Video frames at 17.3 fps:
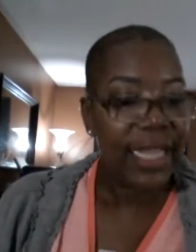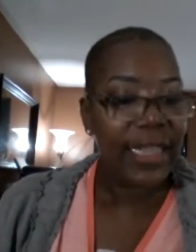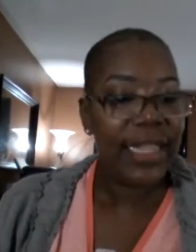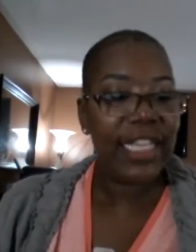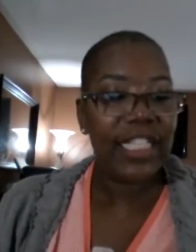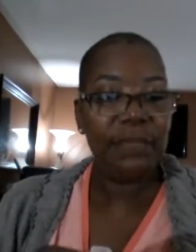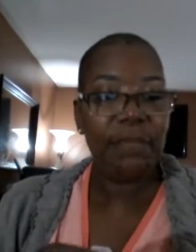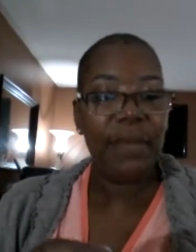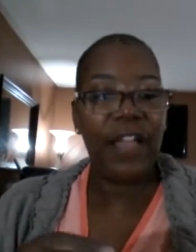
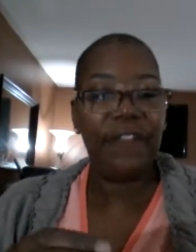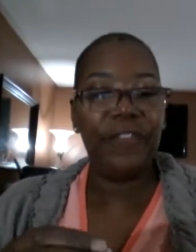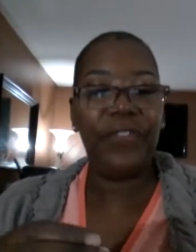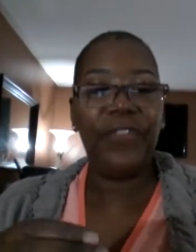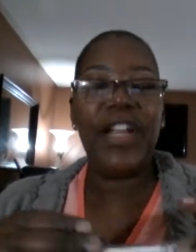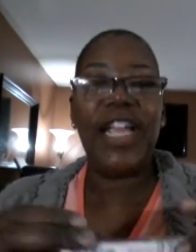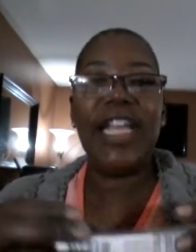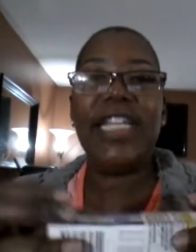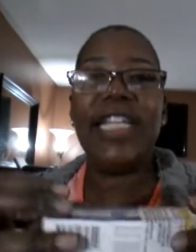This, my
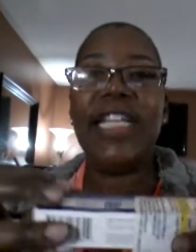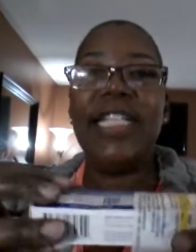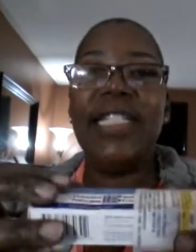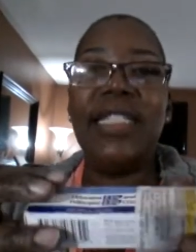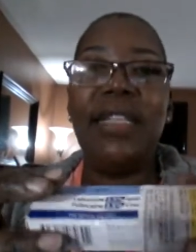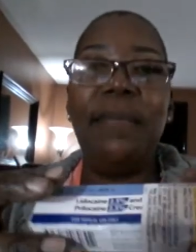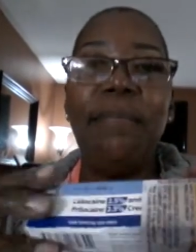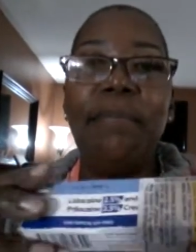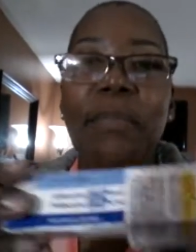friend, is
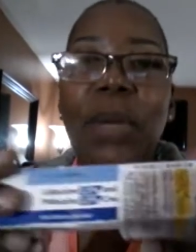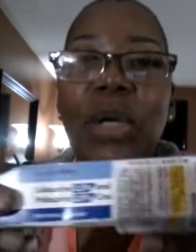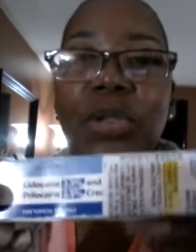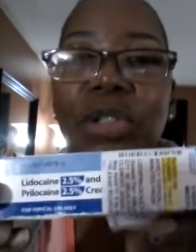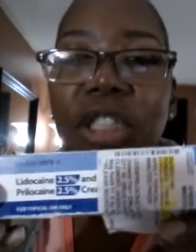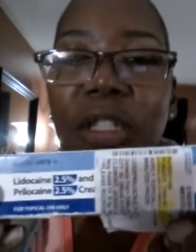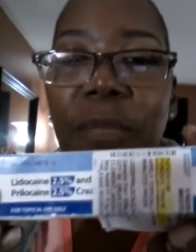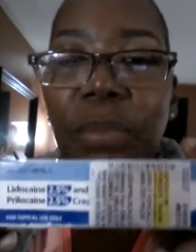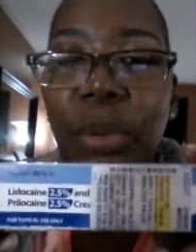the
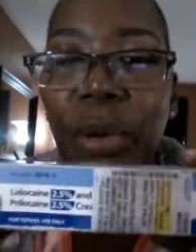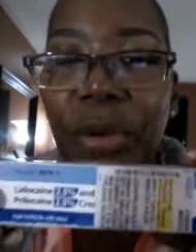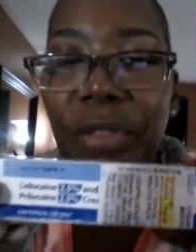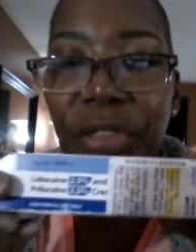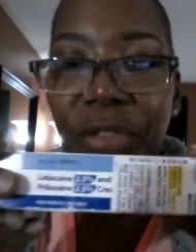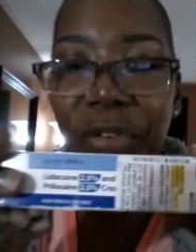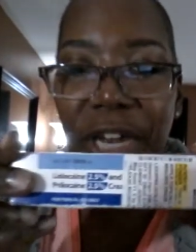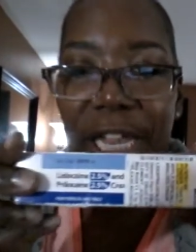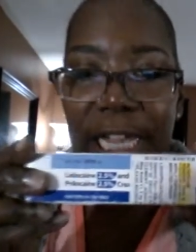most
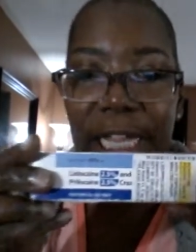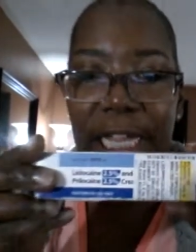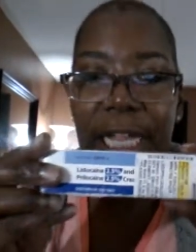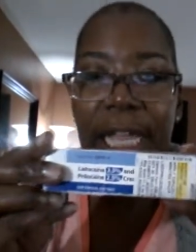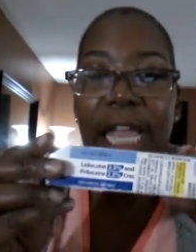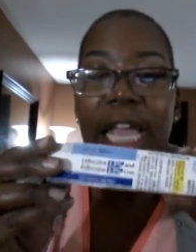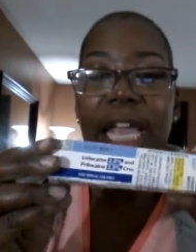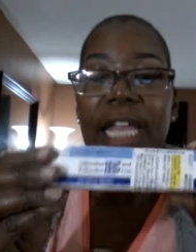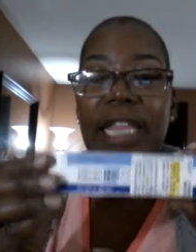important thing.
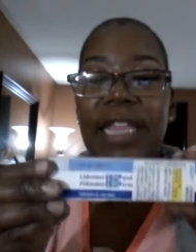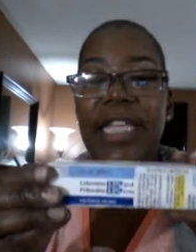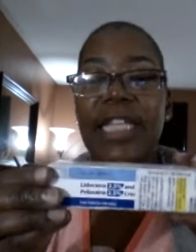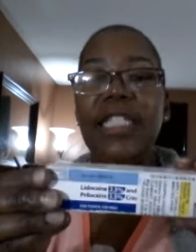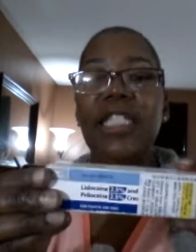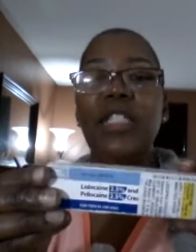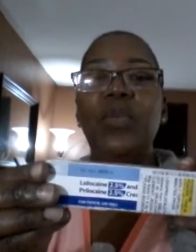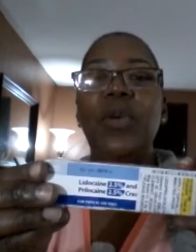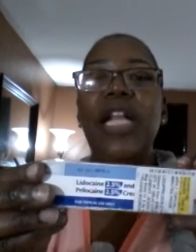
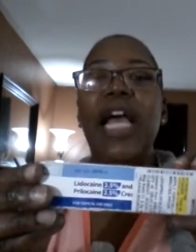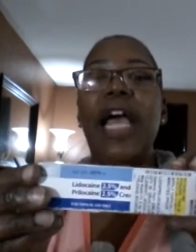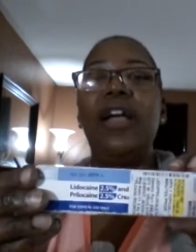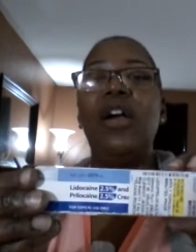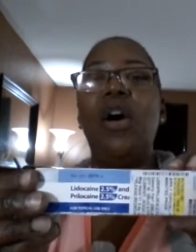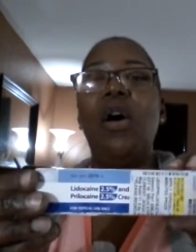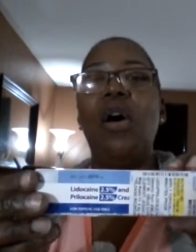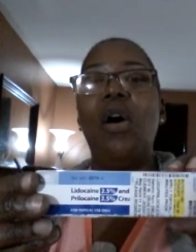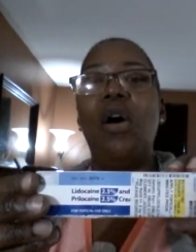This is what I
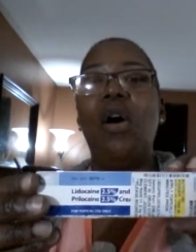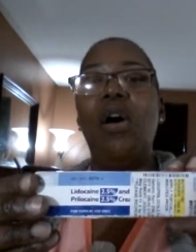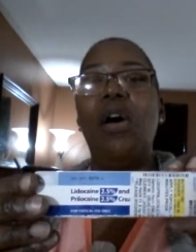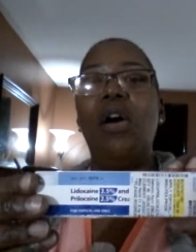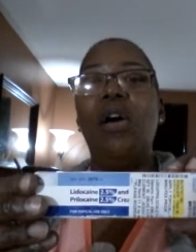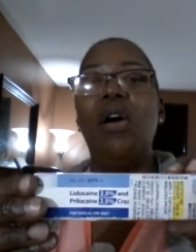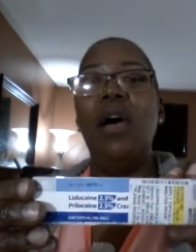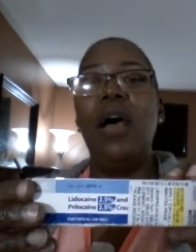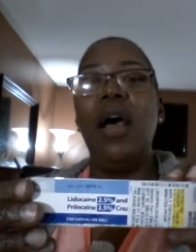
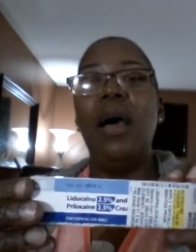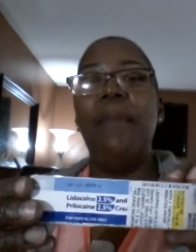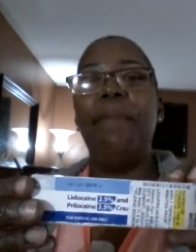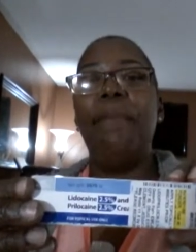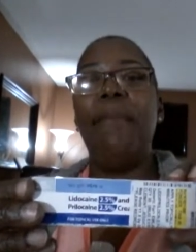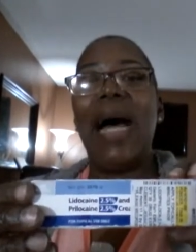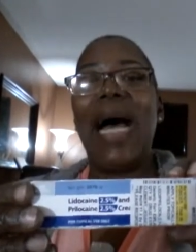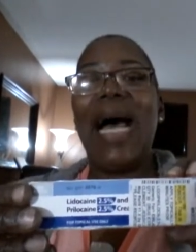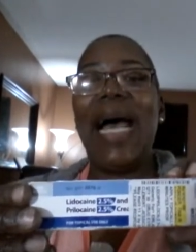call
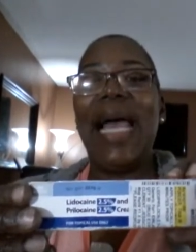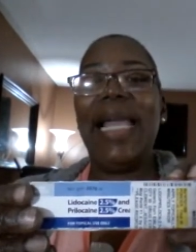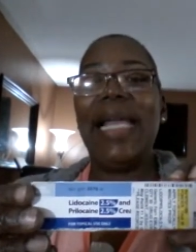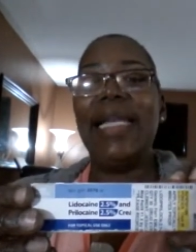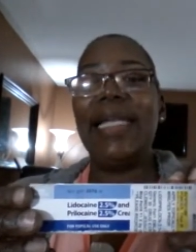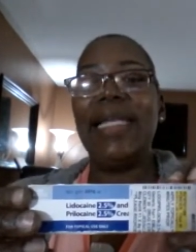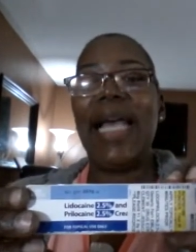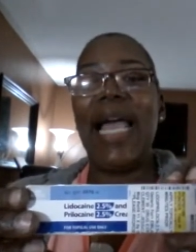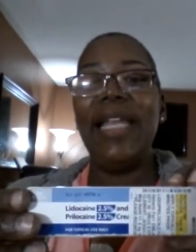my
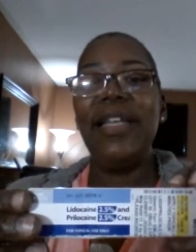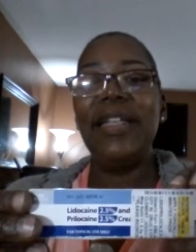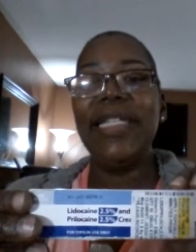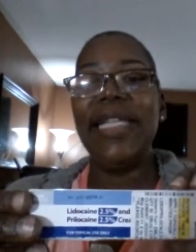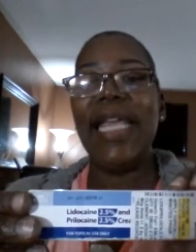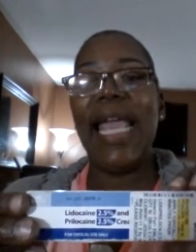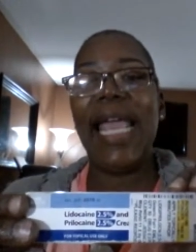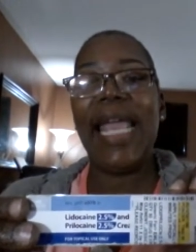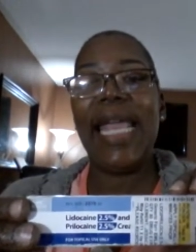lidocaine
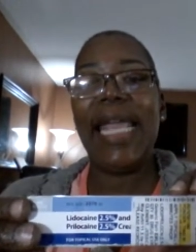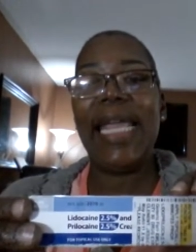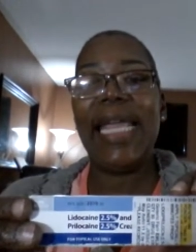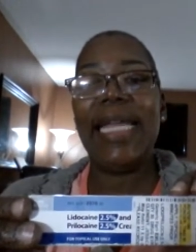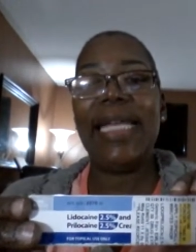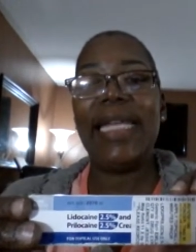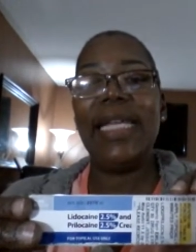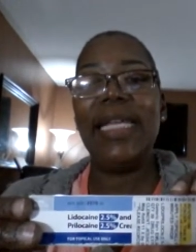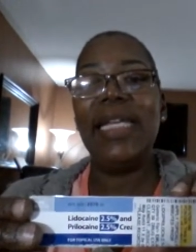
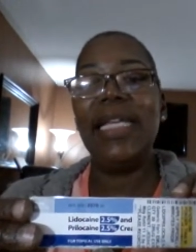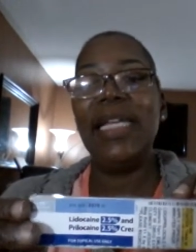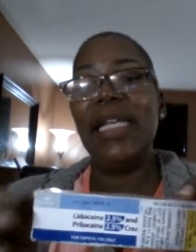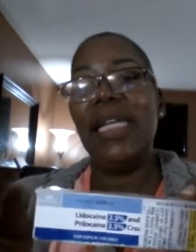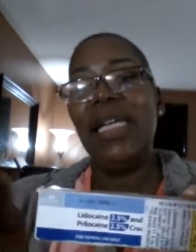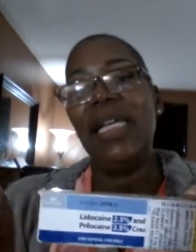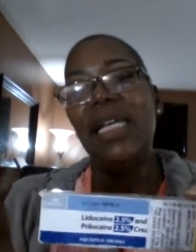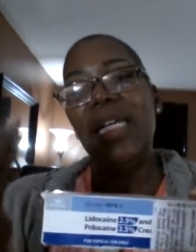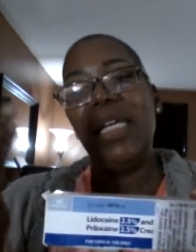cane
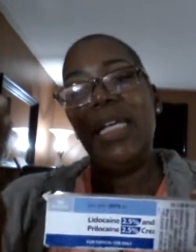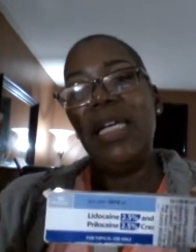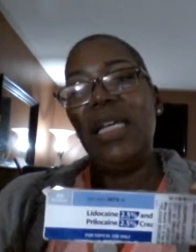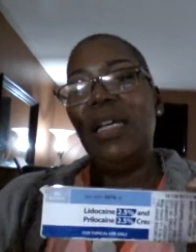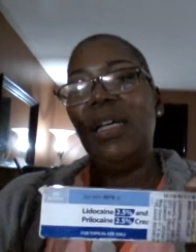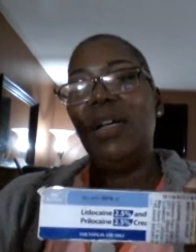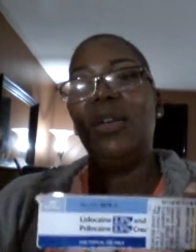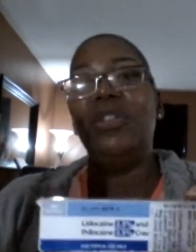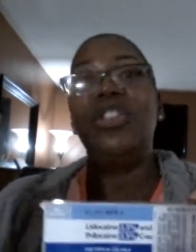
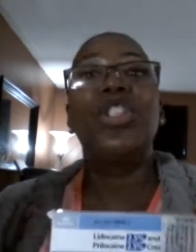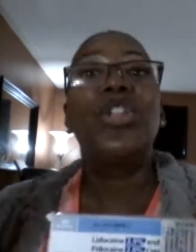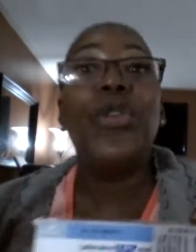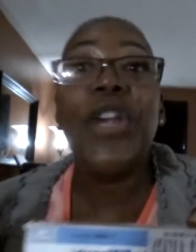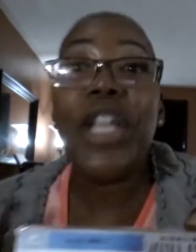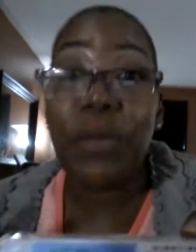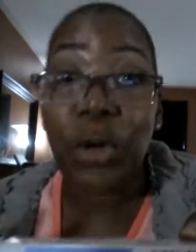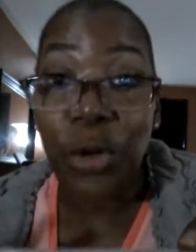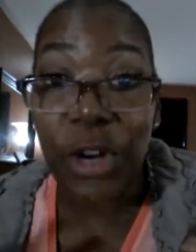
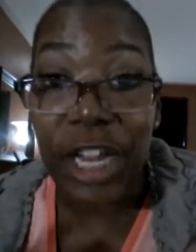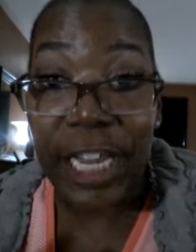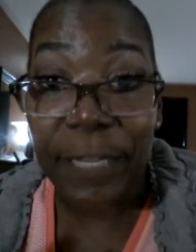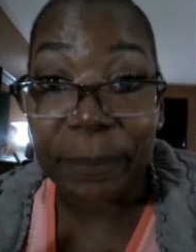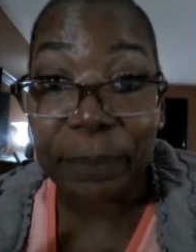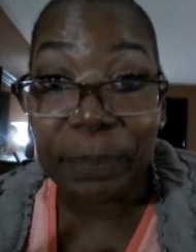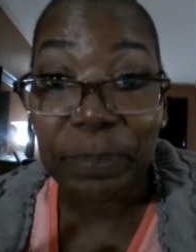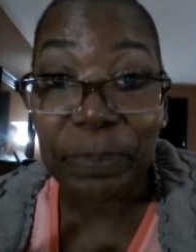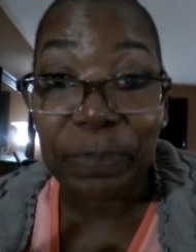screen cream.